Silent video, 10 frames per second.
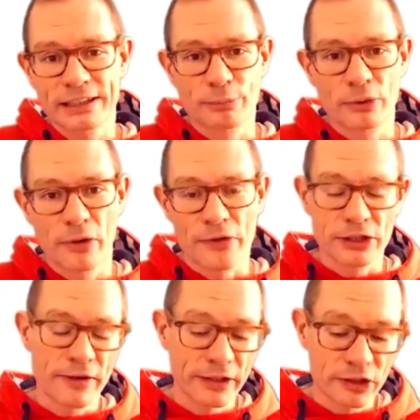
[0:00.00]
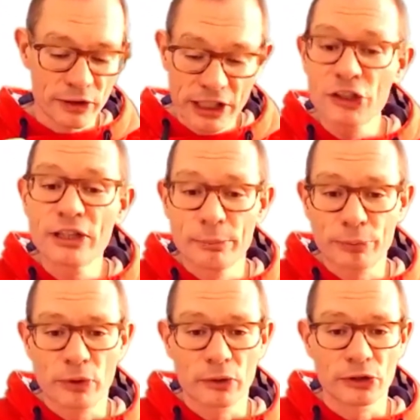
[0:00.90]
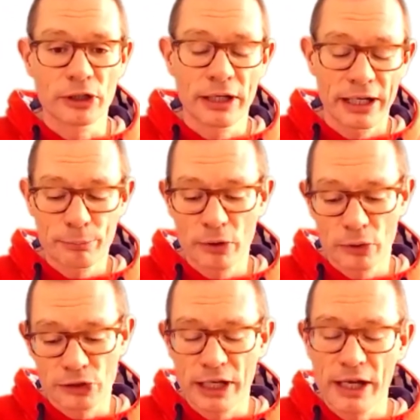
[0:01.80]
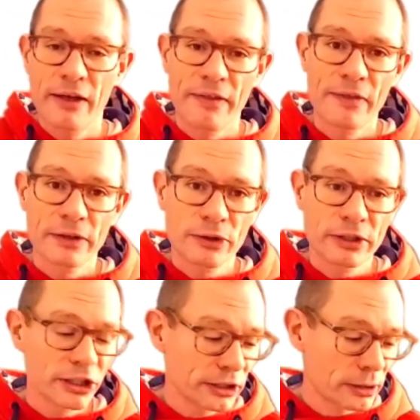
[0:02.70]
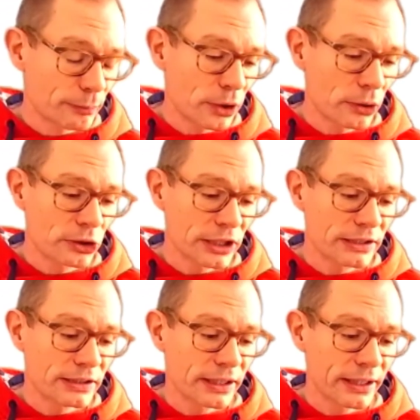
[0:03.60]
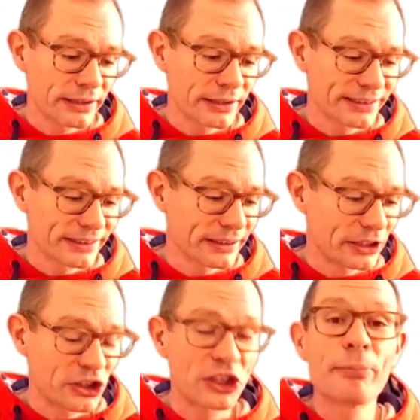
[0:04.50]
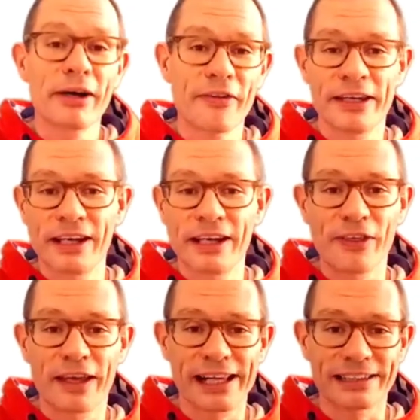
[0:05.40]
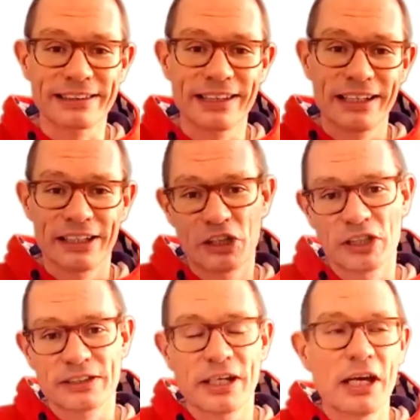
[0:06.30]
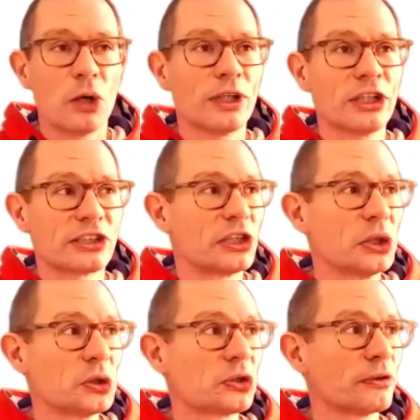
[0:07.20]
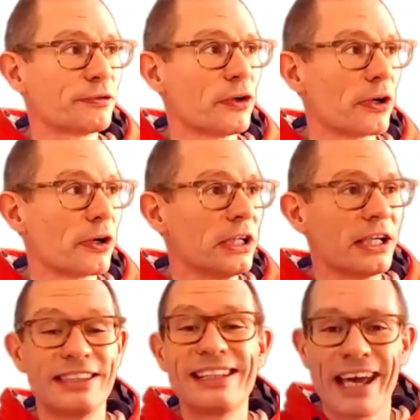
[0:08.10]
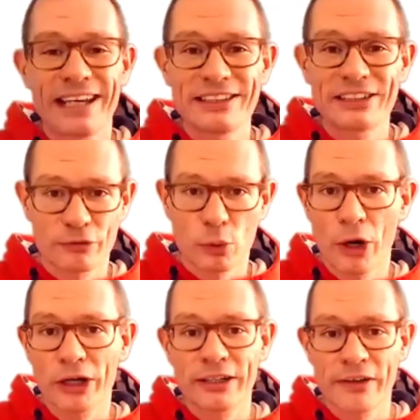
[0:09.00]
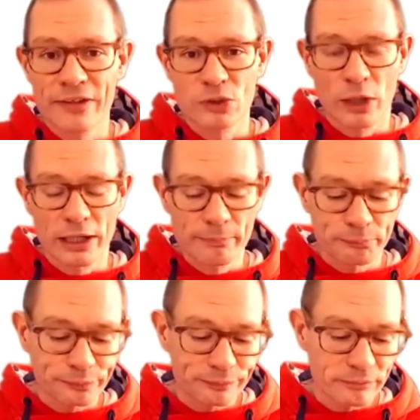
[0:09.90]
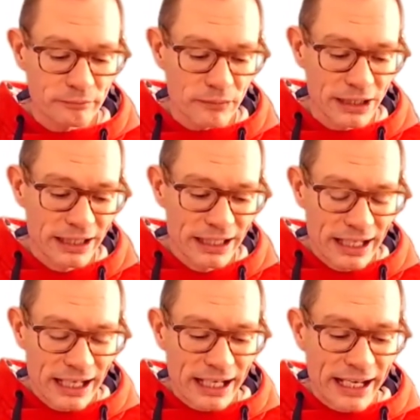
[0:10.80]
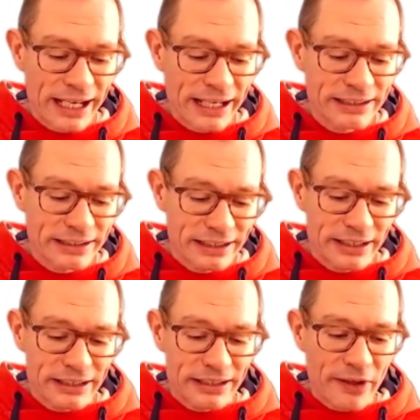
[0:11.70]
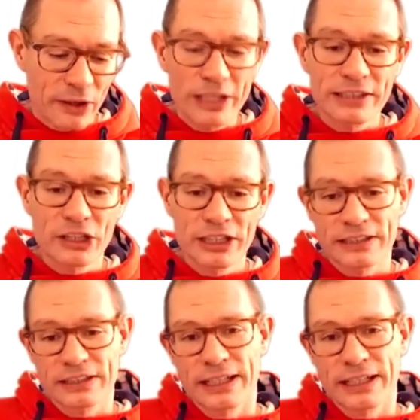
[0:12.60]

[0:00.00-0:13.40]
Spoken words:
approach, the traditional approach, that the traditional approach is cheaper than anything else. It's just, we're just used to for decades of working this way. And the question is,